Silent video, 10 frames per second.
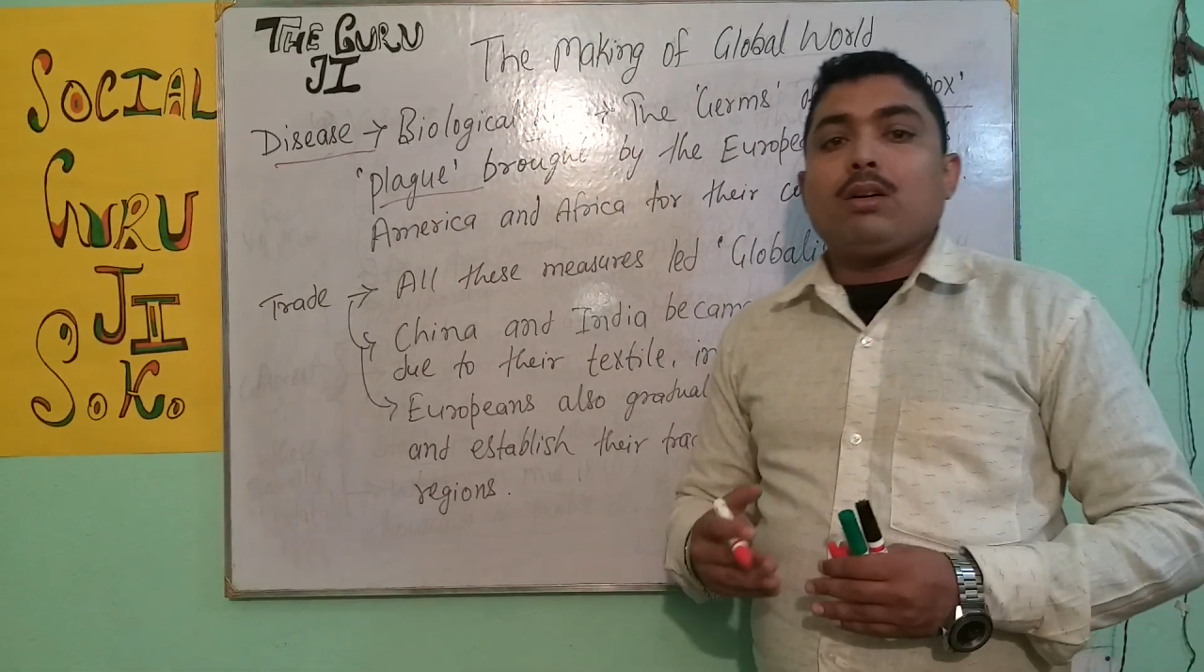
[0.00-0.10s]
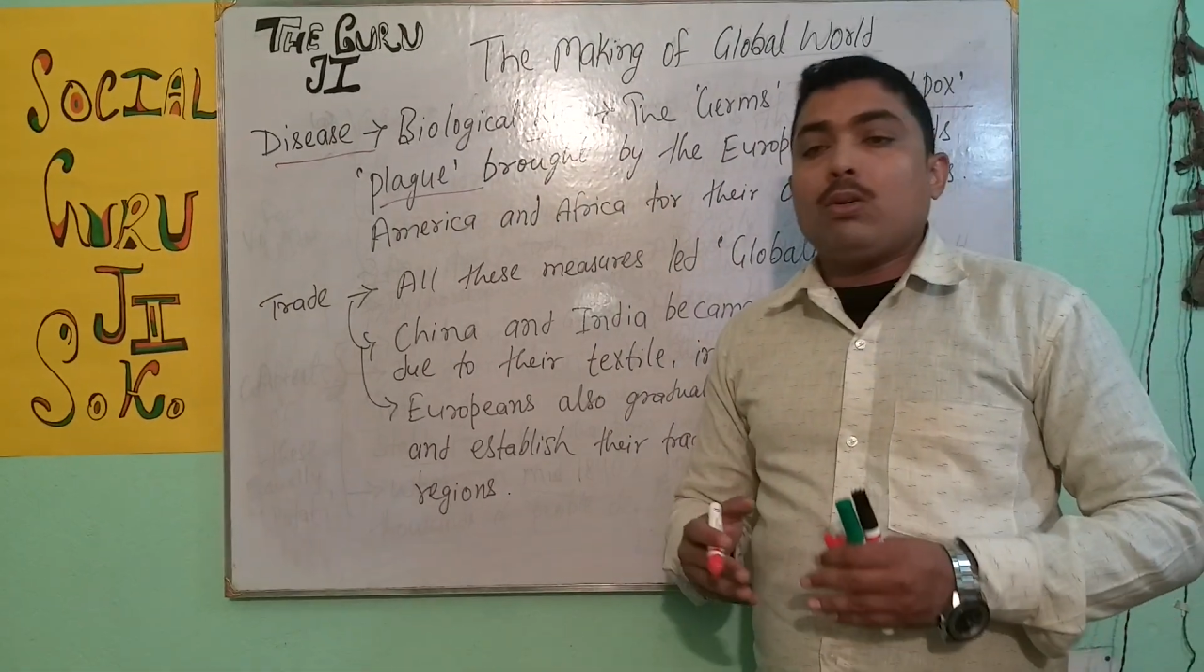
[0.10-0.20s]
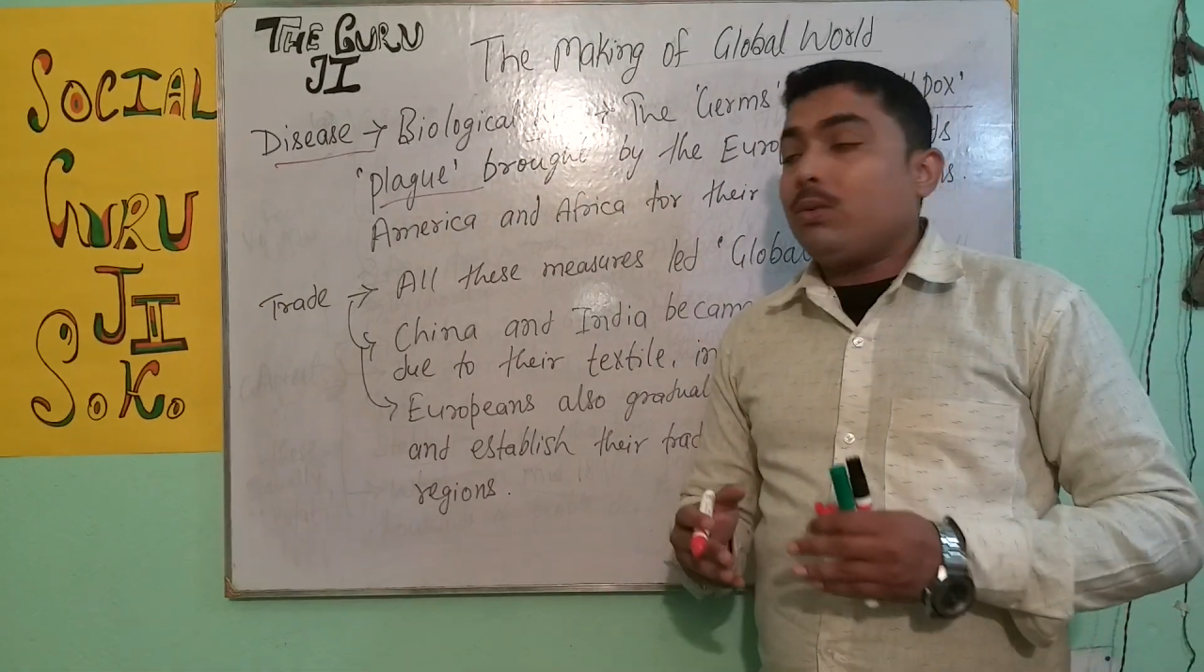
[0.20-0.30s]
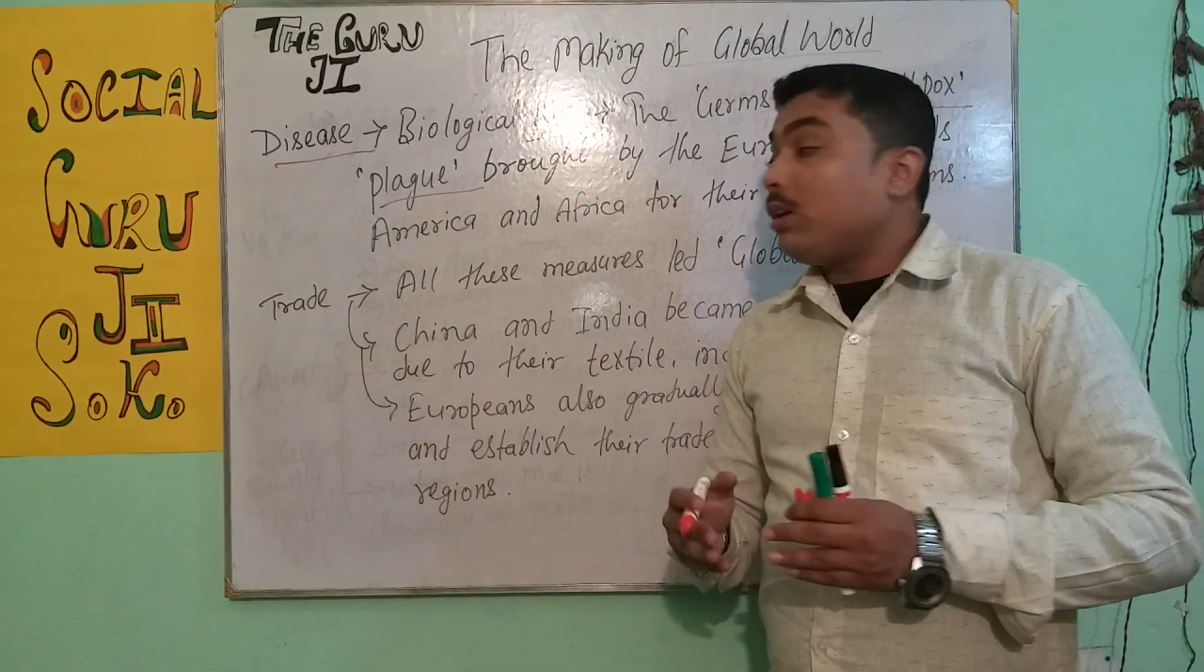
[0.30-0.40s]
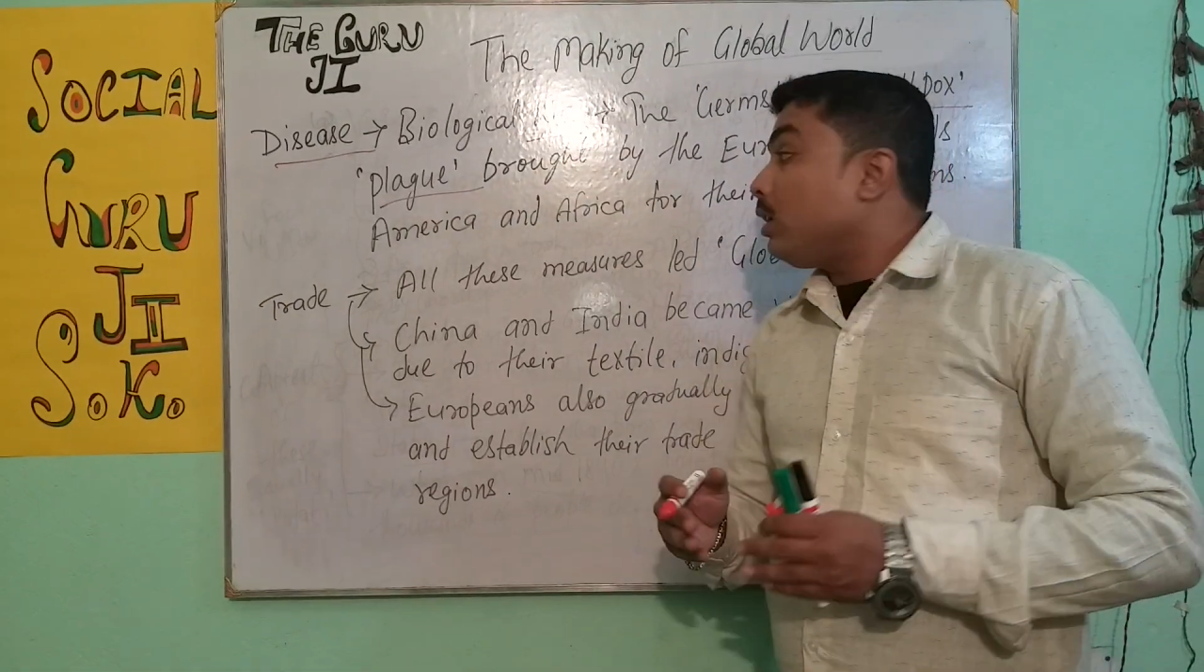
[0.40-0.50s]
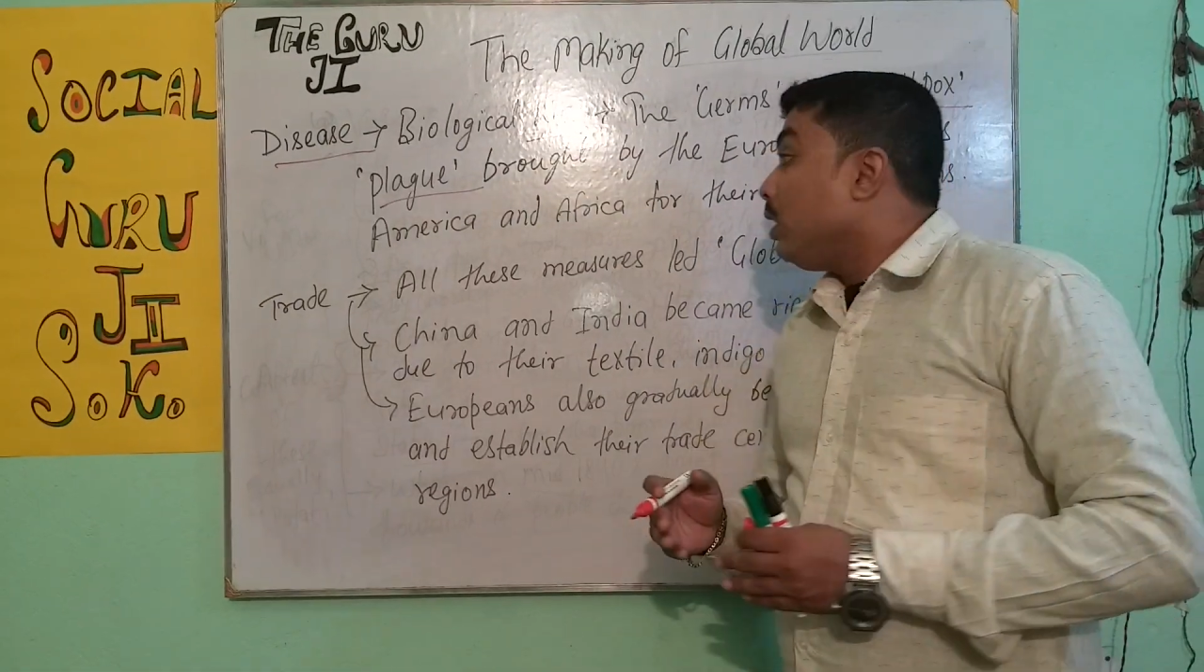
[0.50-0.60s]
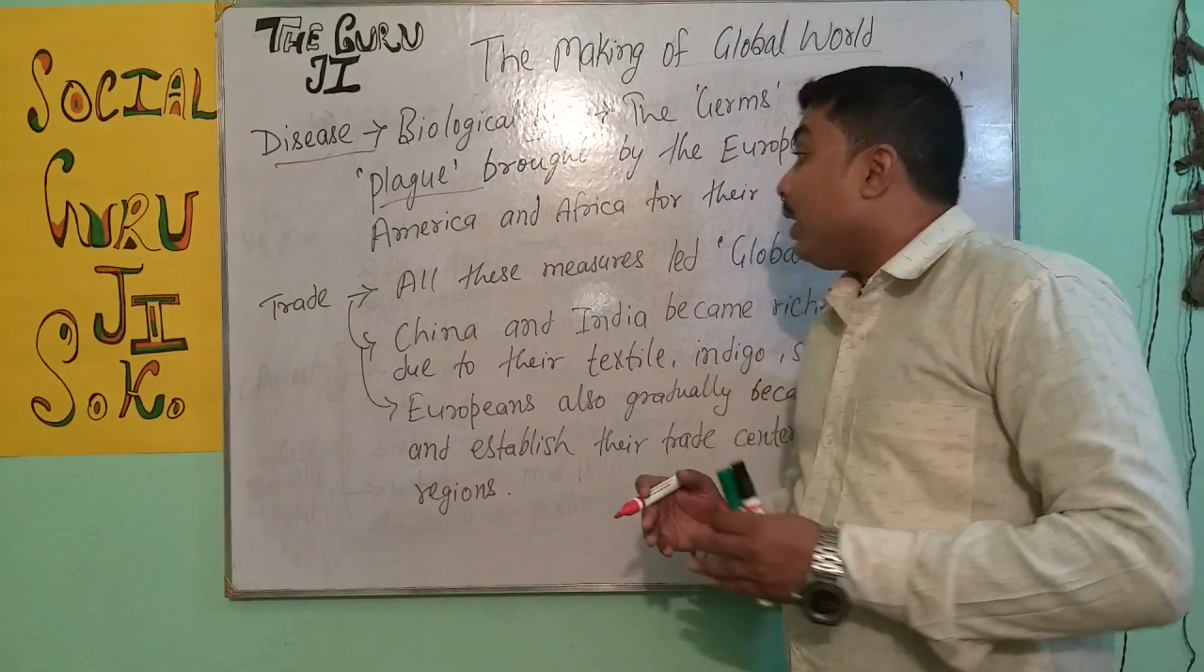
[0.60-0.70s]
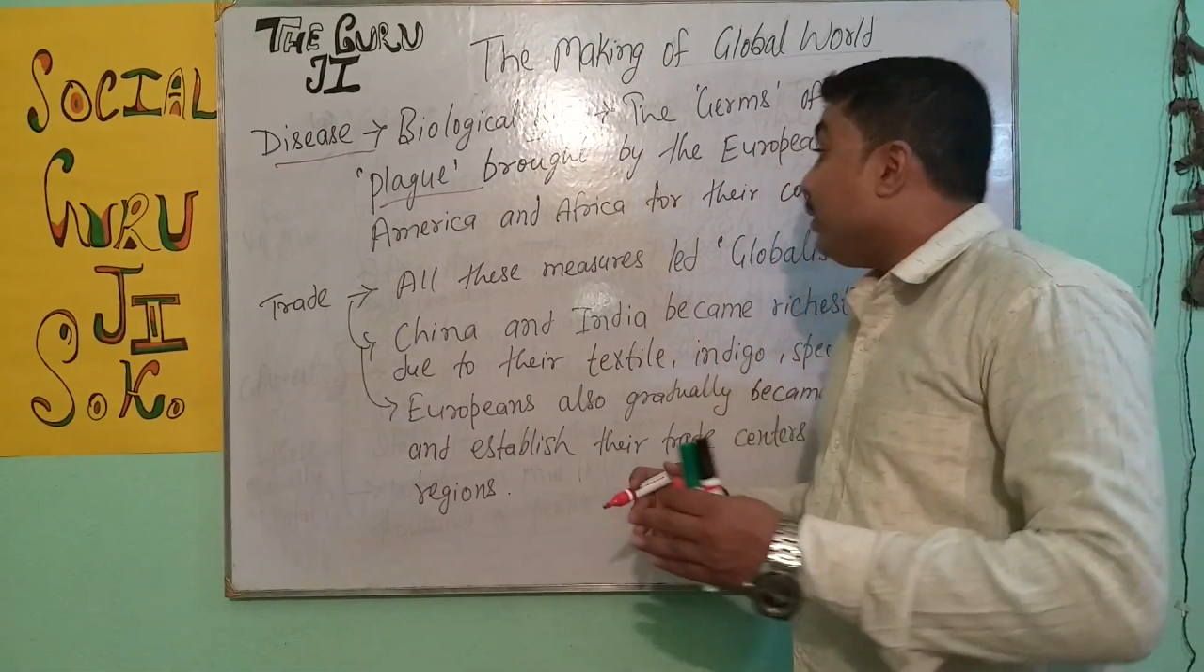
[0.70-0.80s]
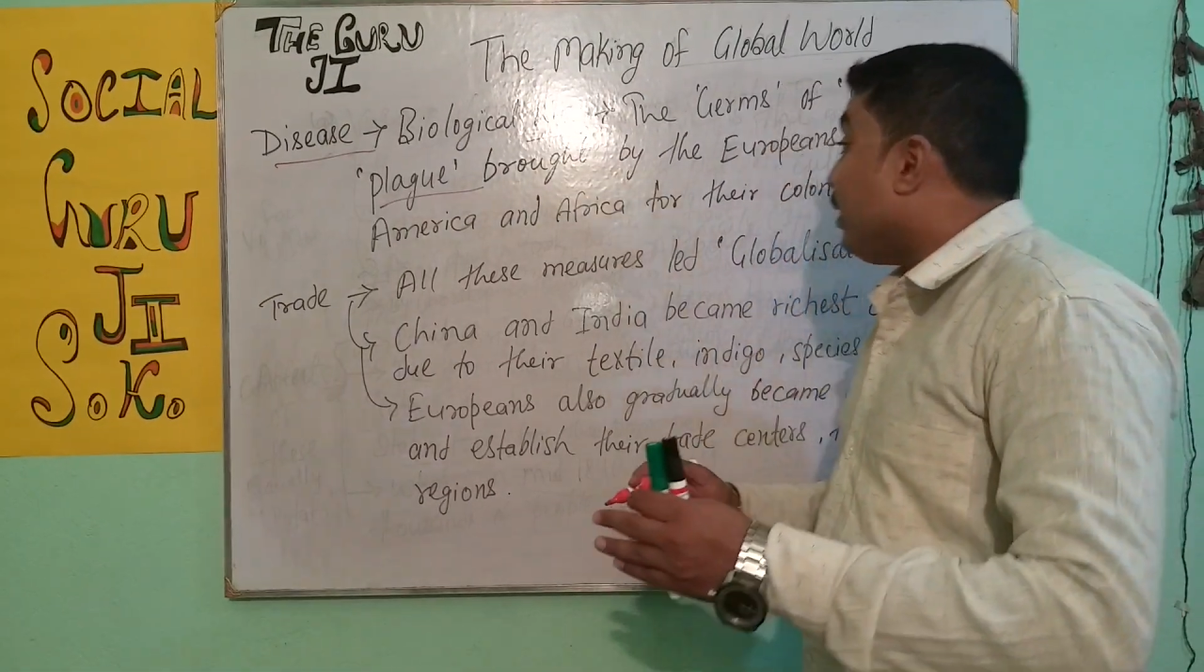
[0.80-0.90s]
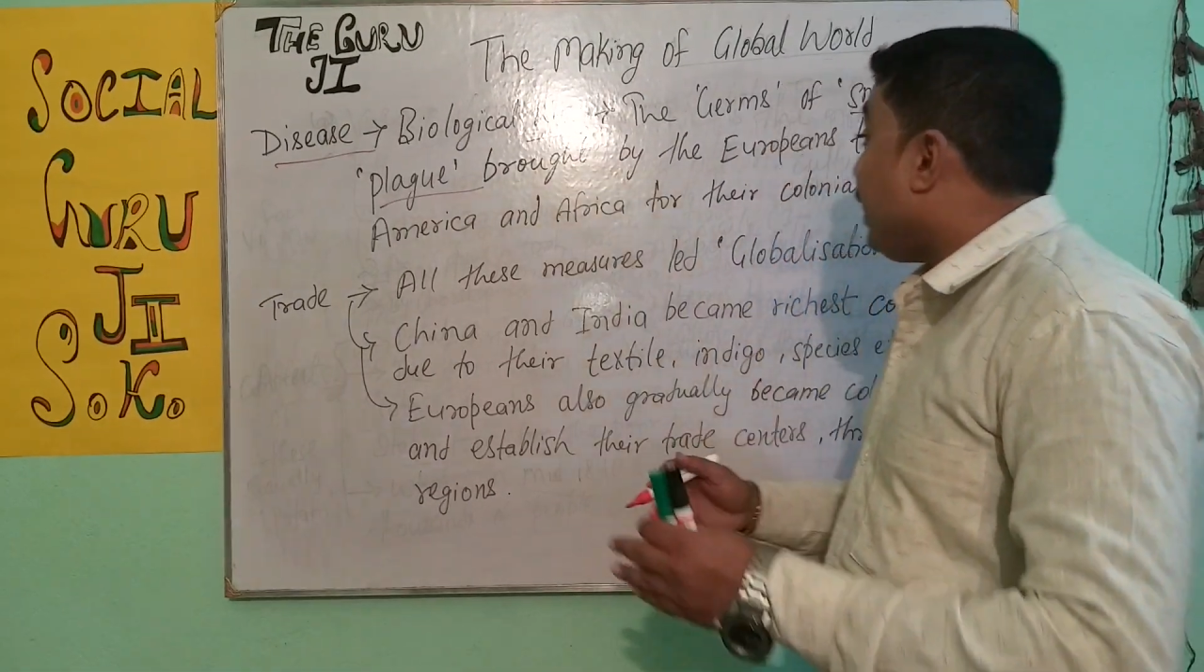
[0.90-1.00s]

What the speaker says: over in the